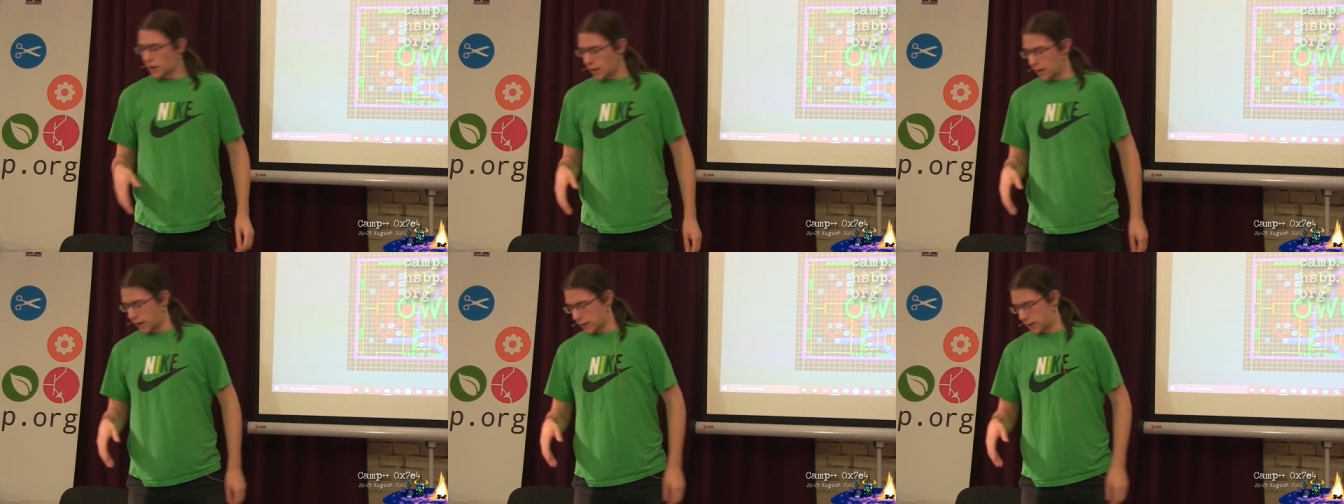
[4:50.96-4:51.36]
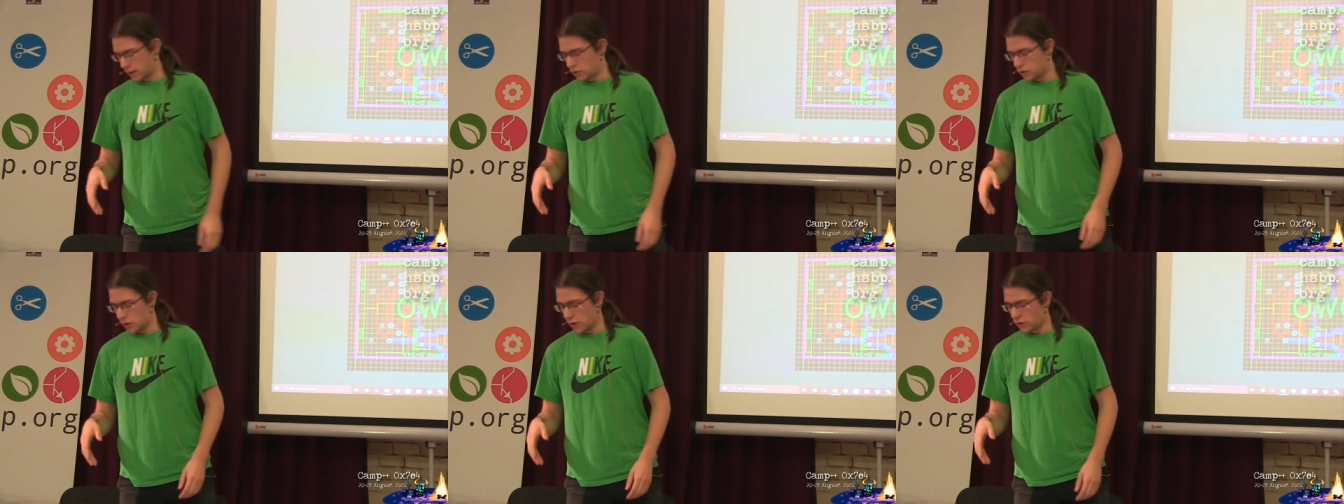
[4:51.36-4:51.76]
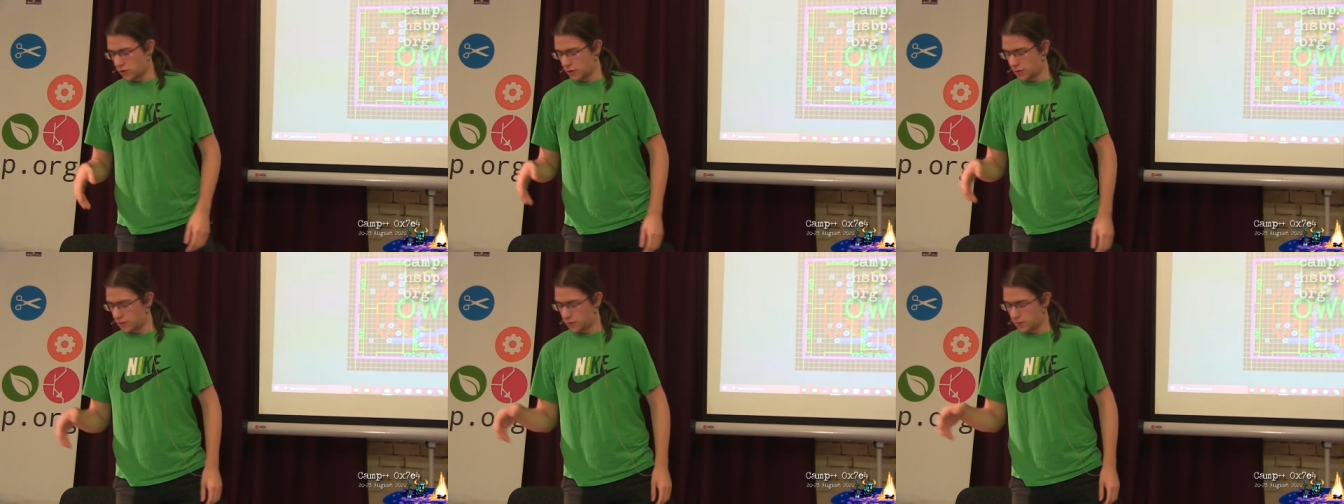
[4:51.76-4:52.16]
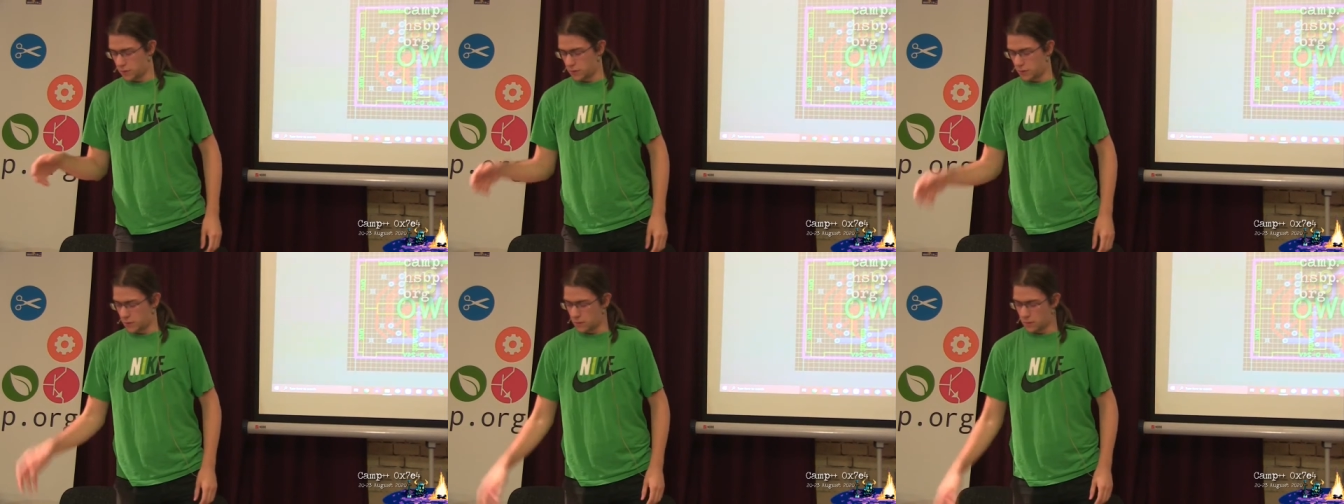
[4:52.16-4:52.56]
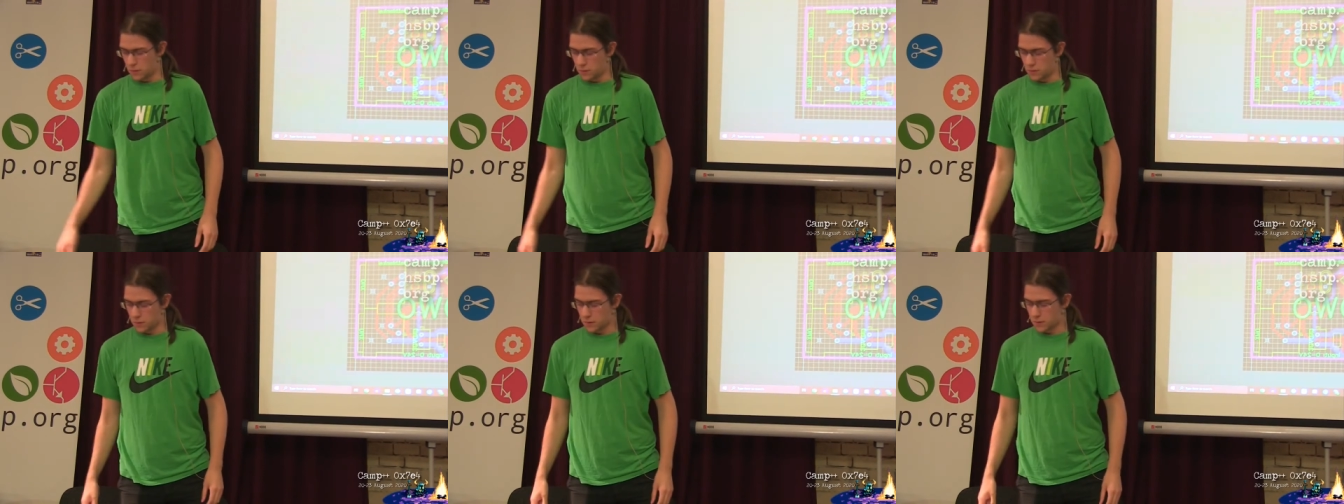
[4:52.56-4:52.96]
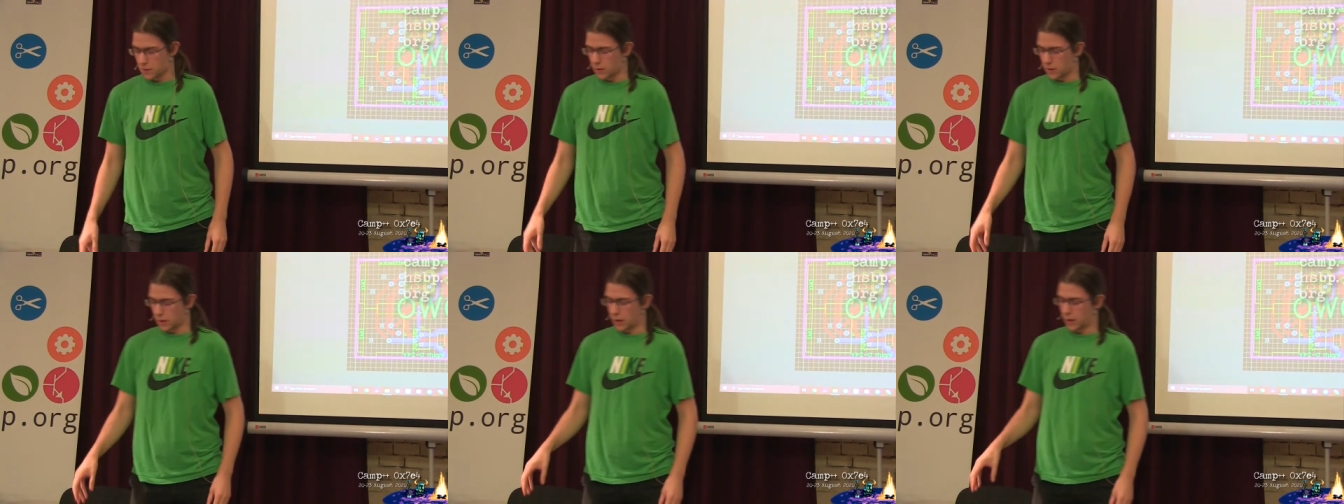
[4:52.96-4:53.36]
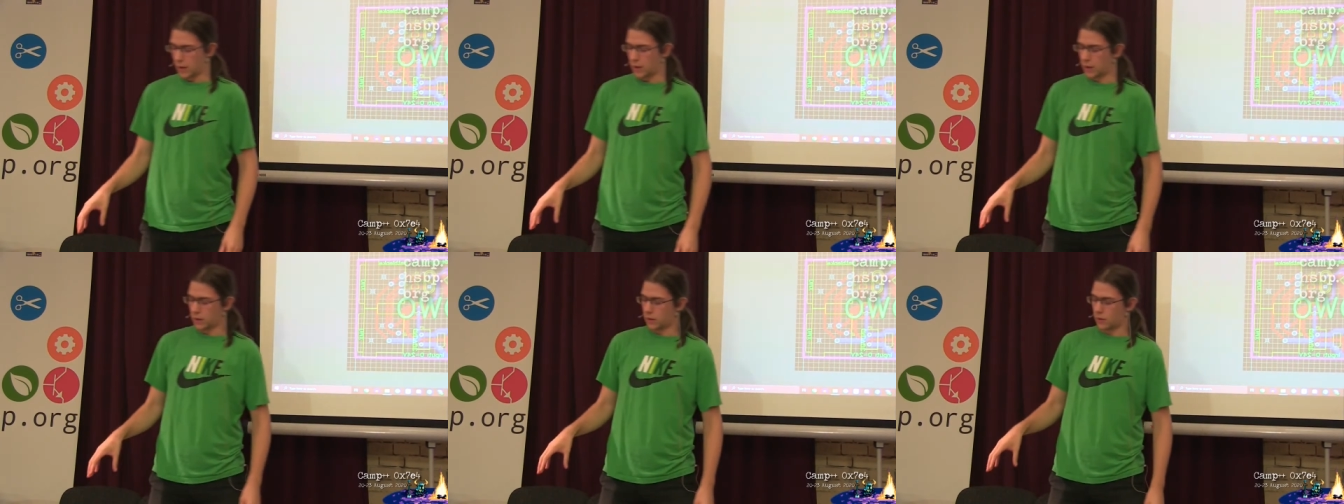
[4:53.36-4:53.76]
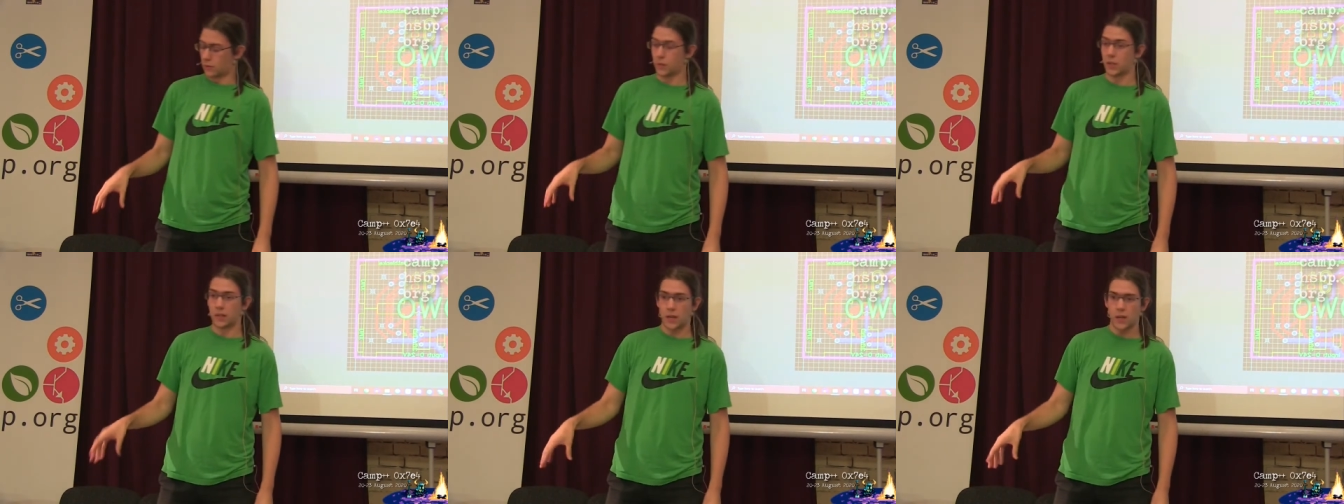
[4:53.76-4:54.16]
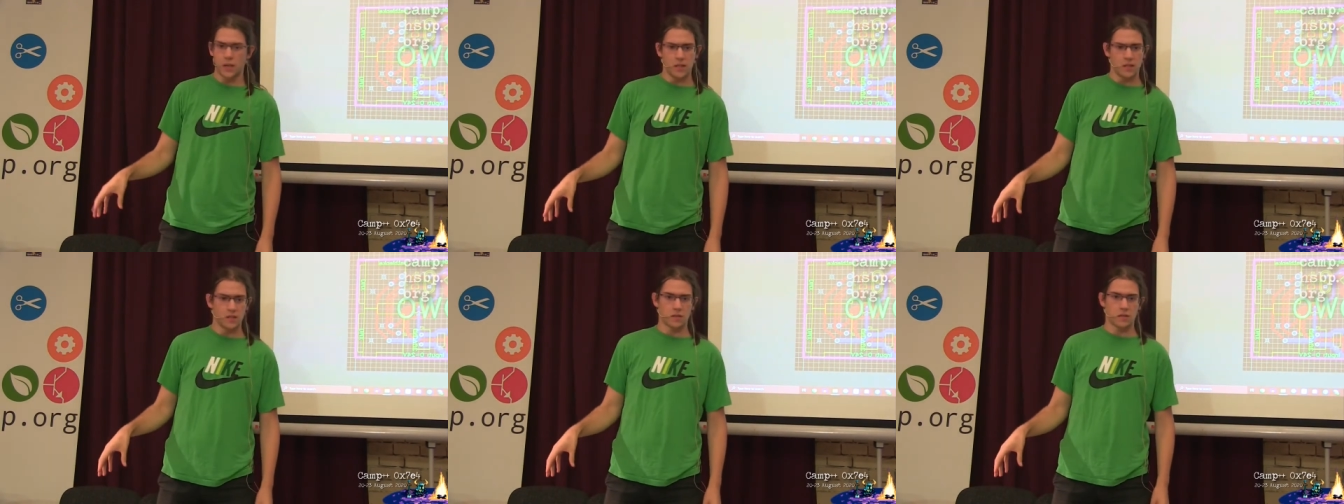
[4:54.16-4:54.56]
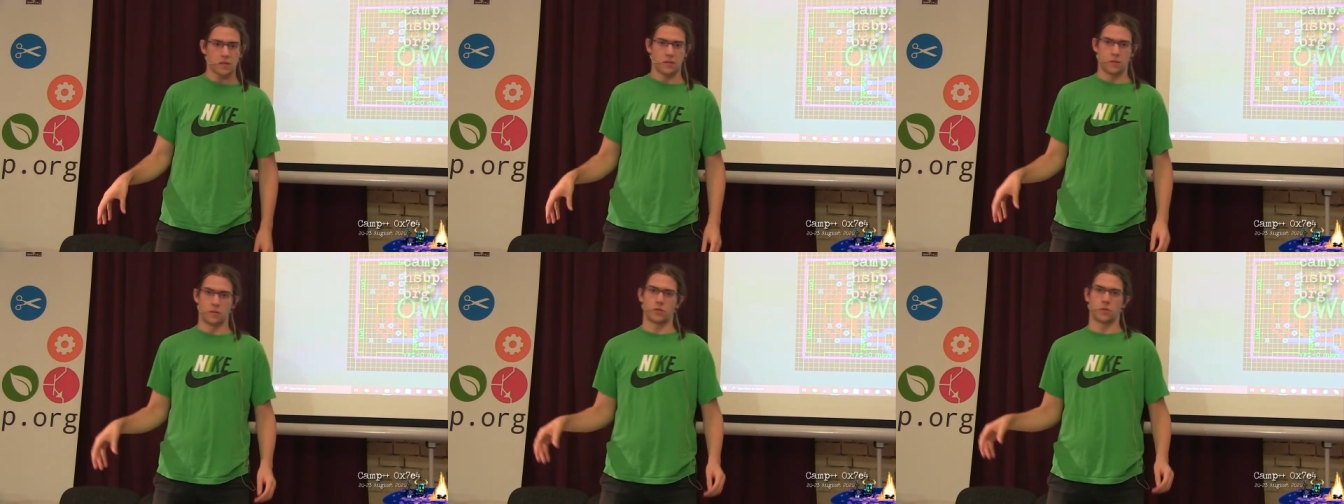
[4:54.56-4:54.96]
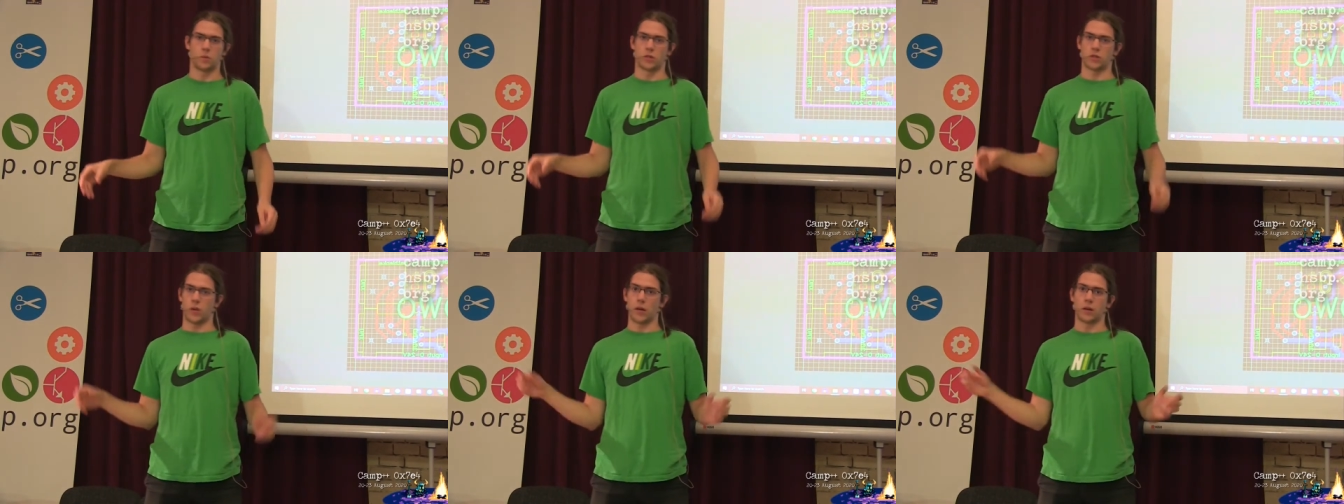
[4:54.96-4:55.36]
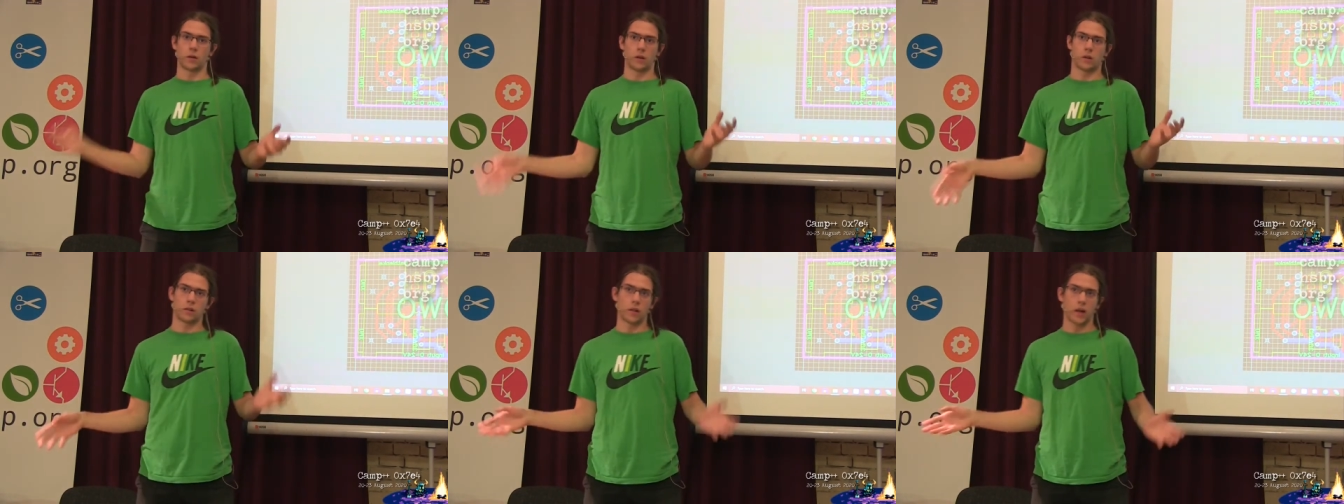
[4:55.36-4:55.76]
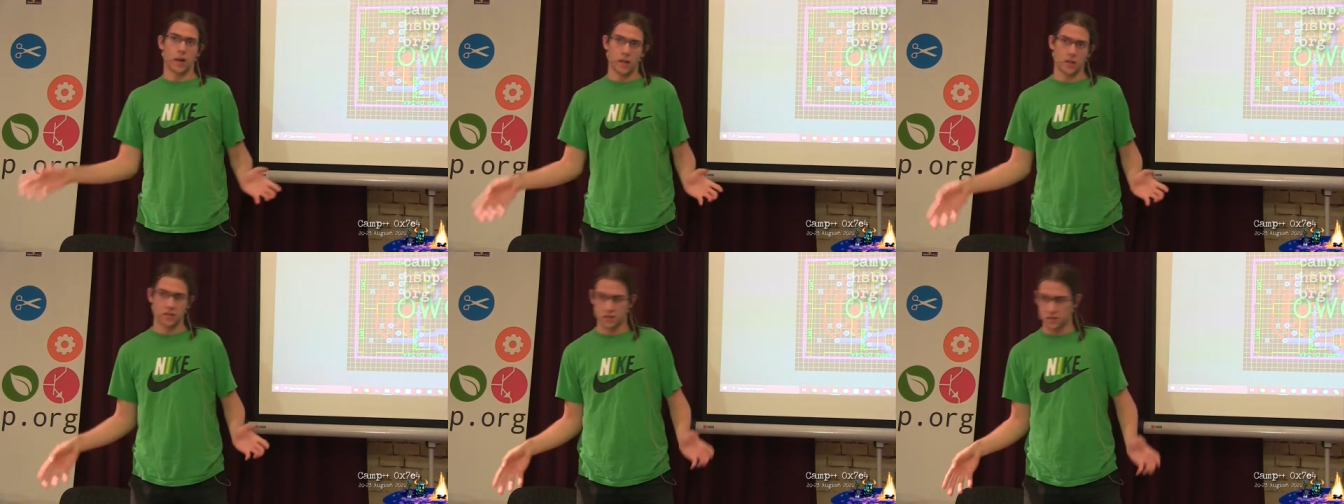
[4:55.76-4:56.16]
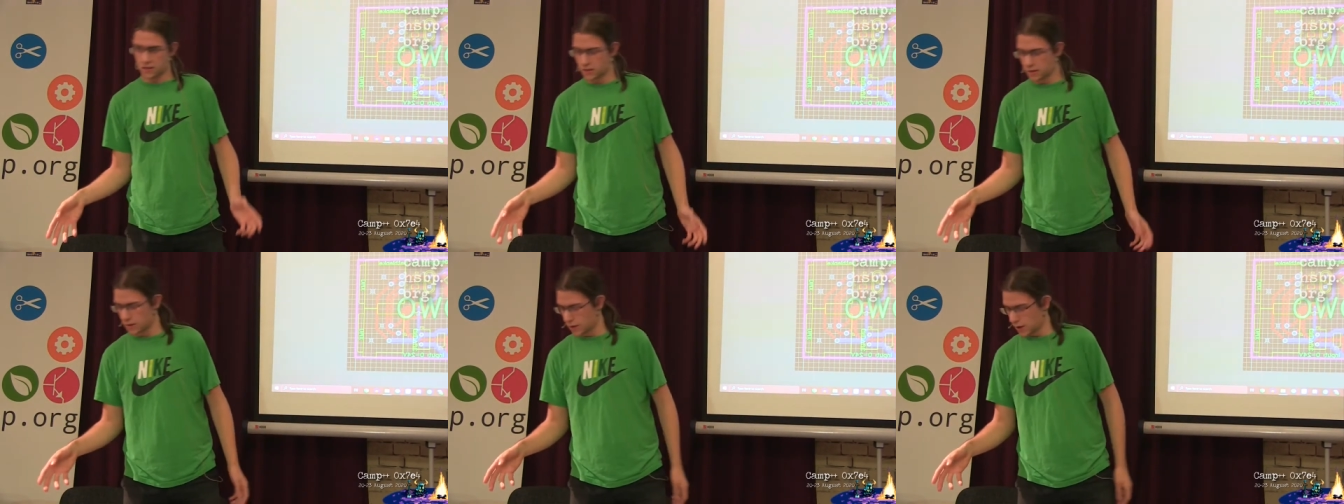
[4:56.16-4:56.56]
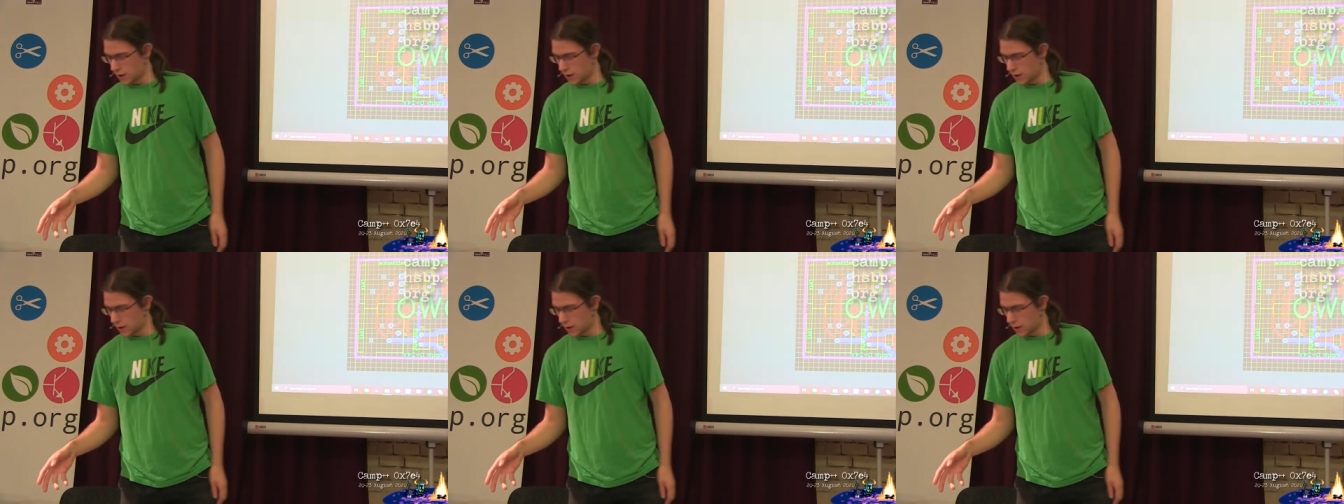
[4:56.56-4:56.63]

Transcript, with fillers: I can change it to use like relays to switch analog lights.